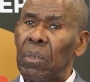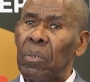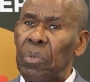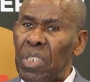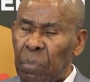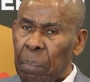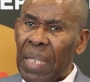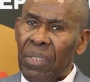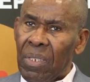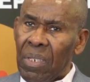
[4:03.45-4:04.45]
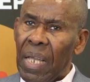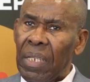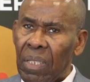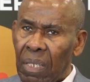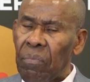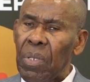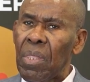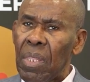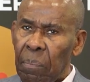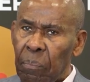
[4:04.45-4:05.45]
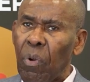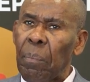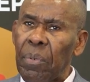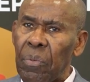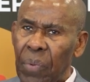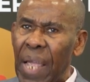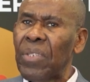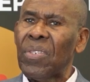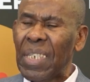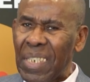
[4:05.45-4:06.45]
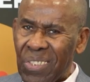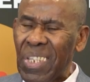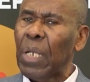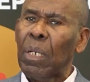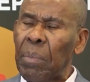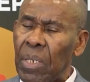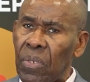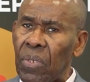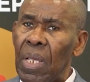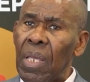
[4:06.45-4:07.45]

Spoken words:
respected and given the proper rights and entitlements